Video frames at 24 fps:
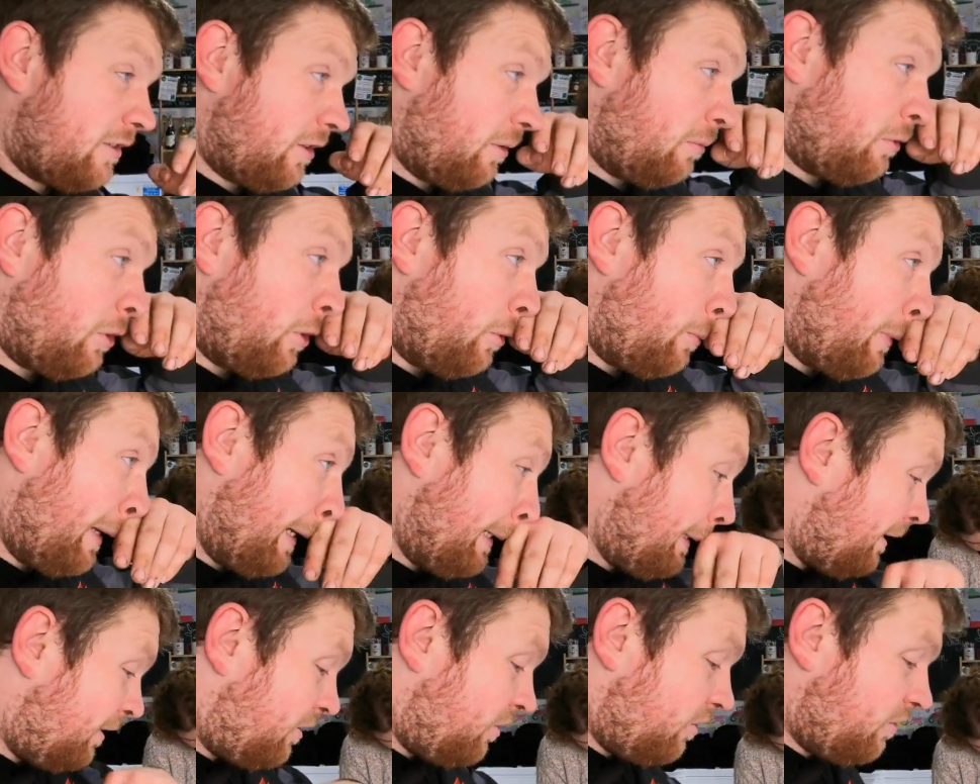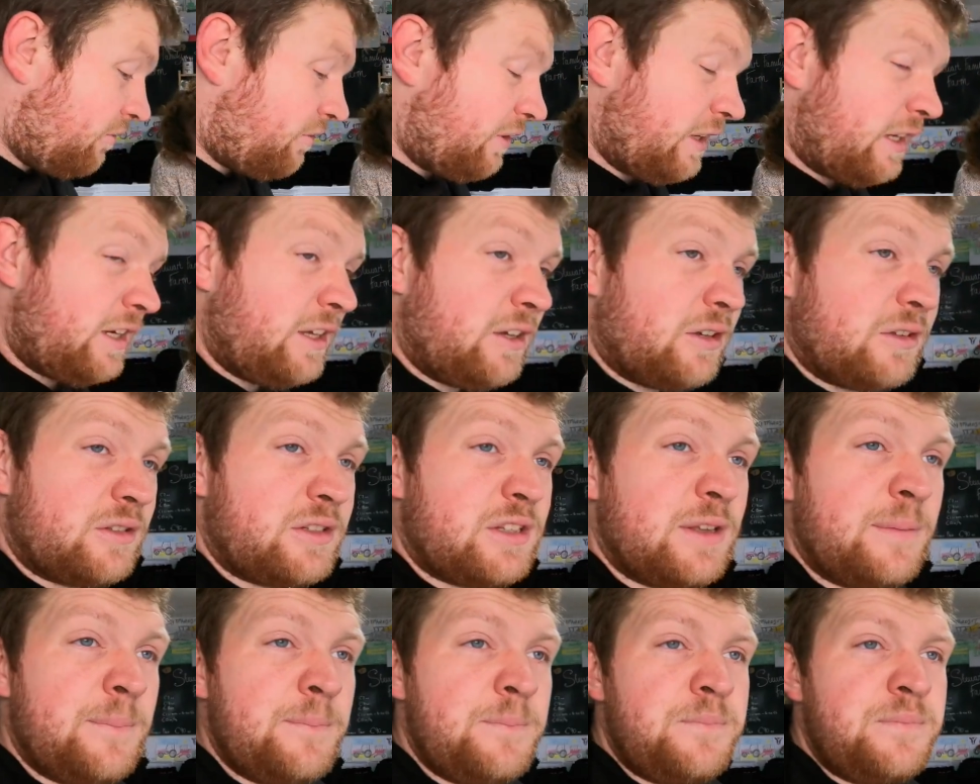So I'm going back to 2
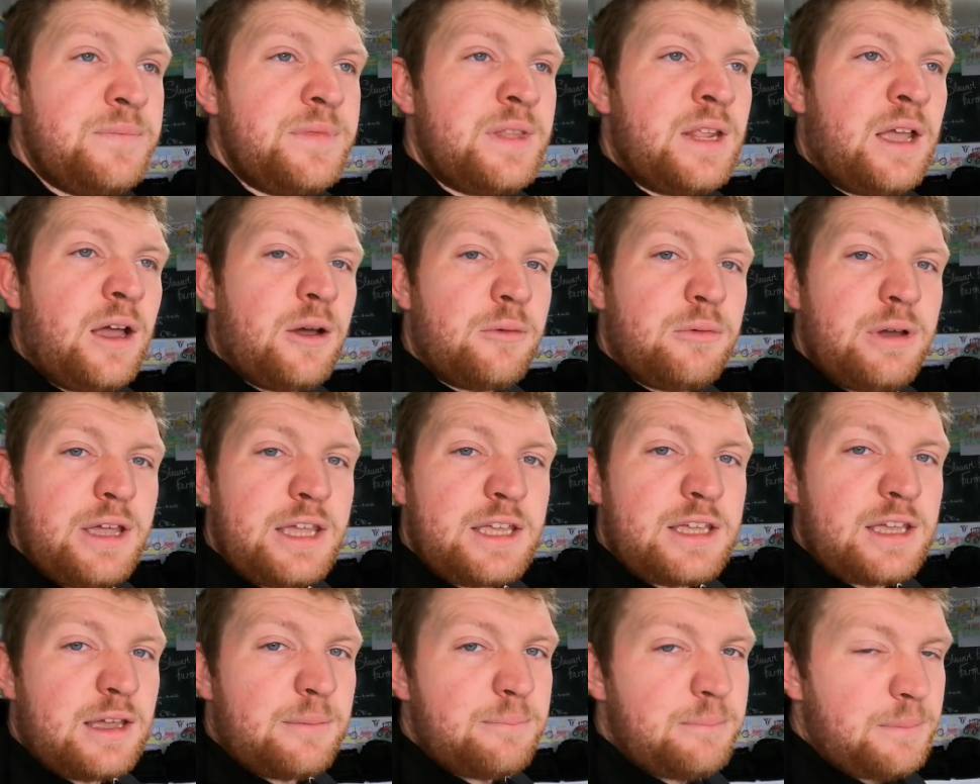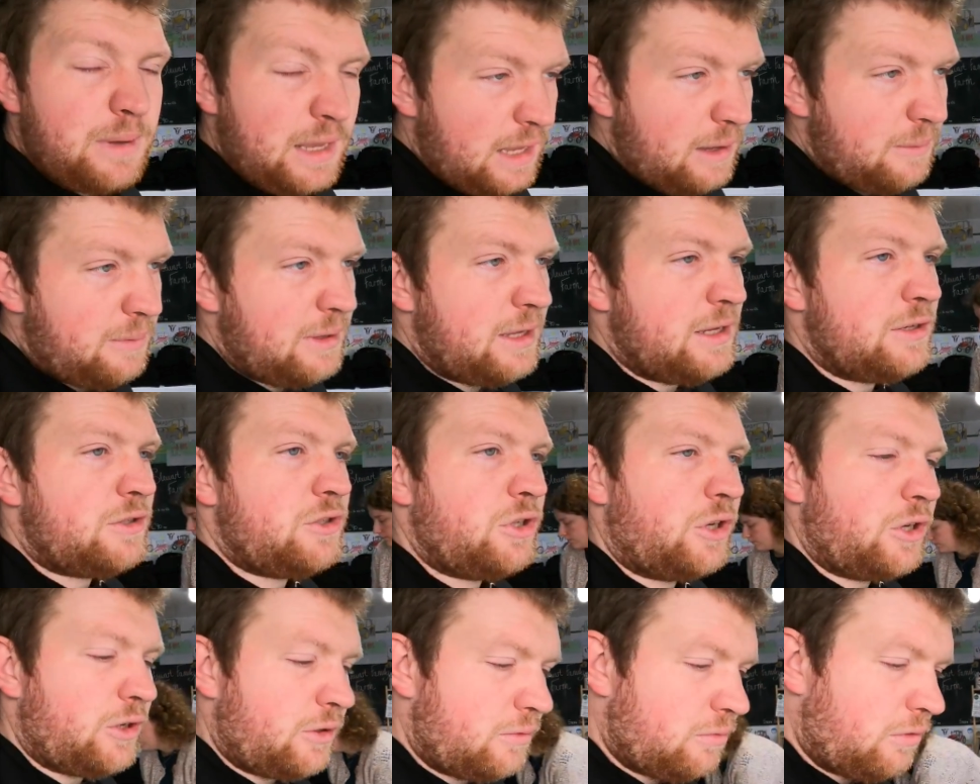videos a week, maybe a
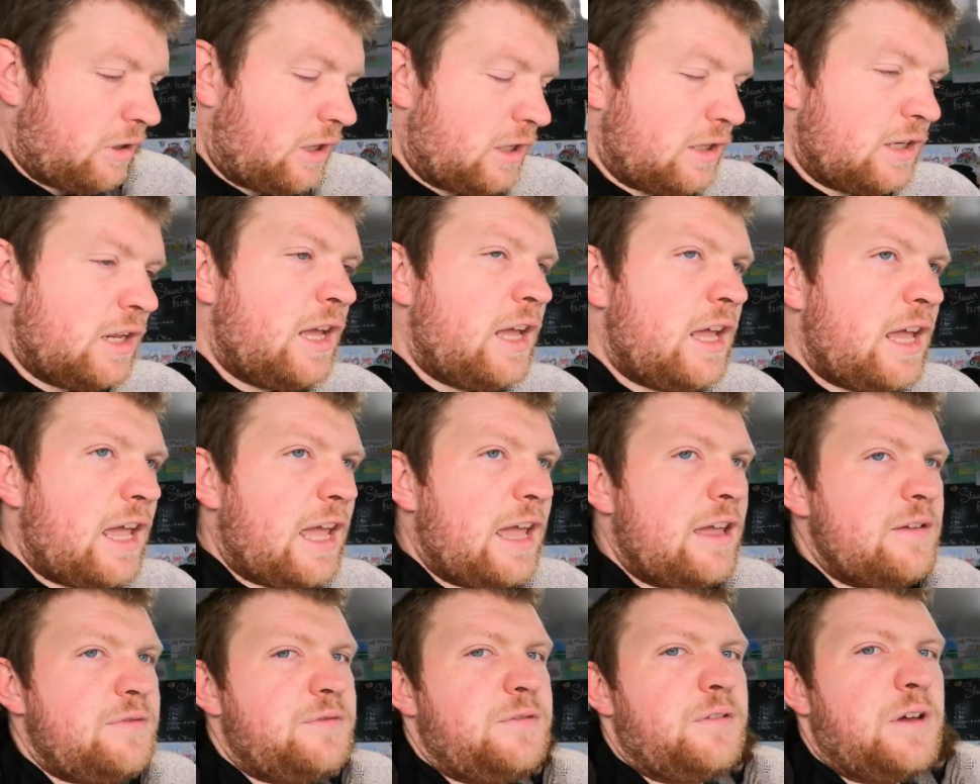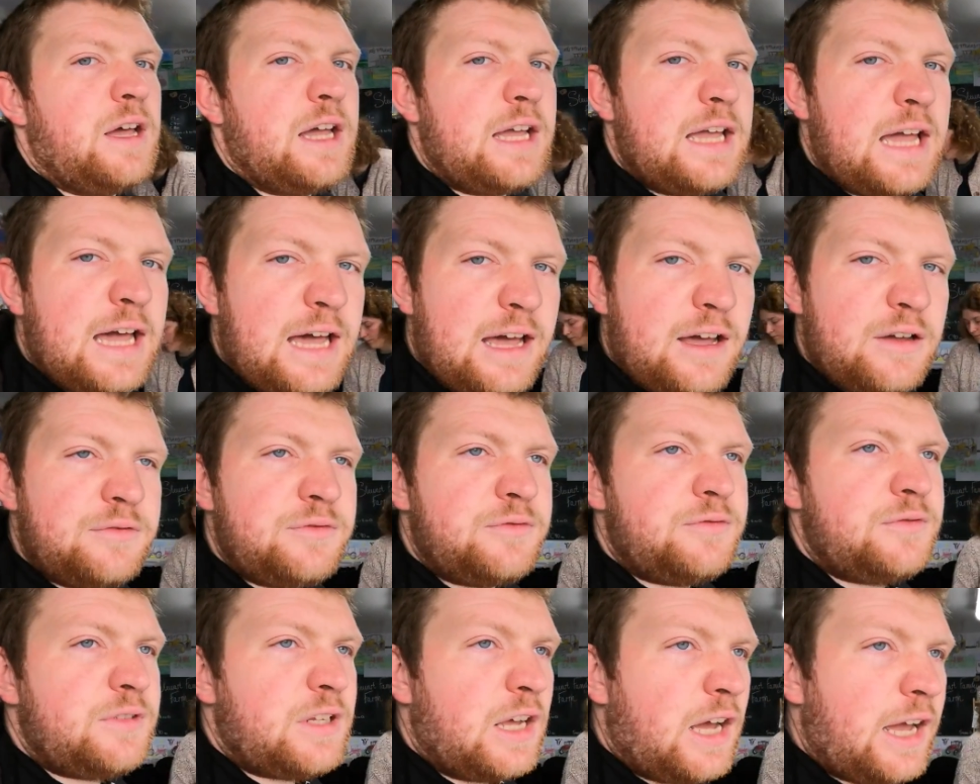third one if I
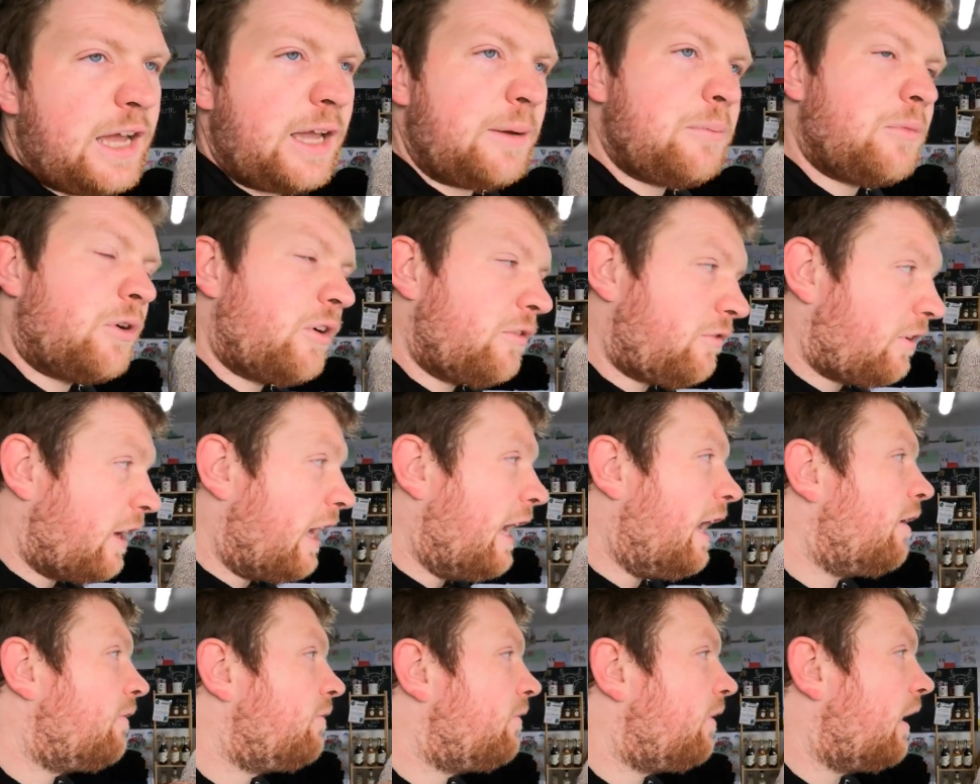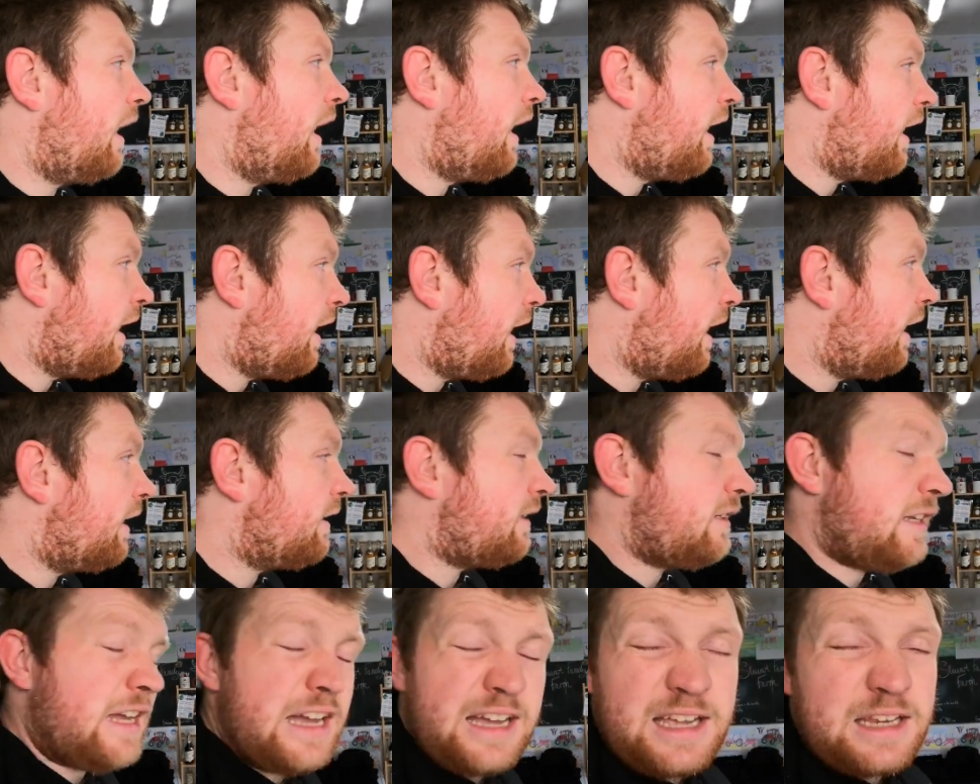have time, or if I
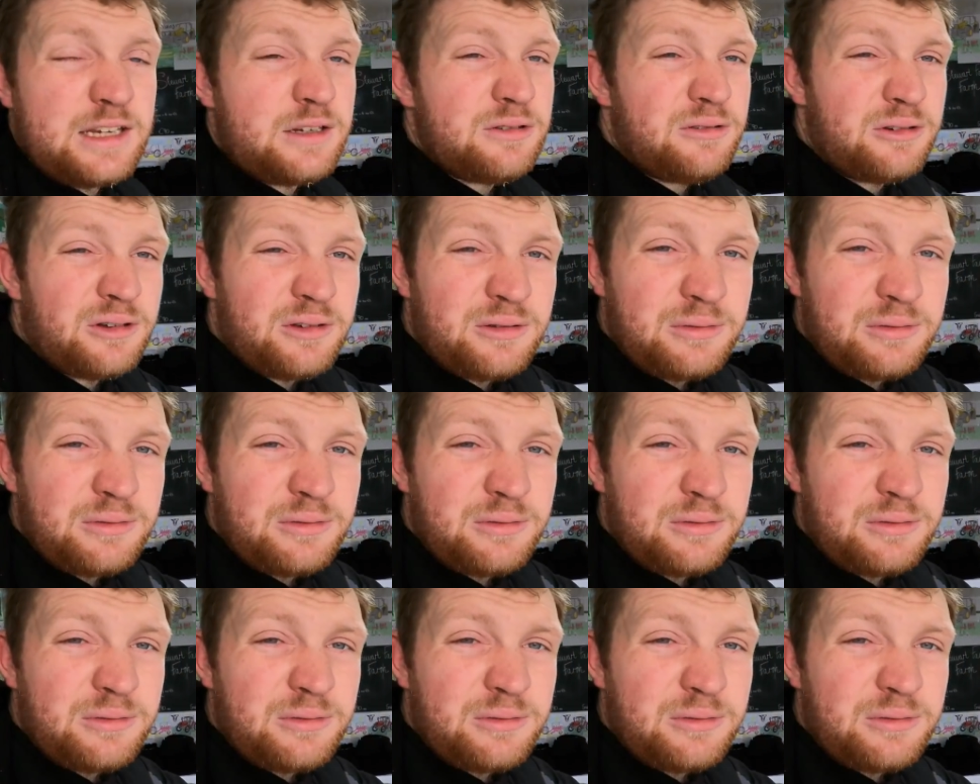have get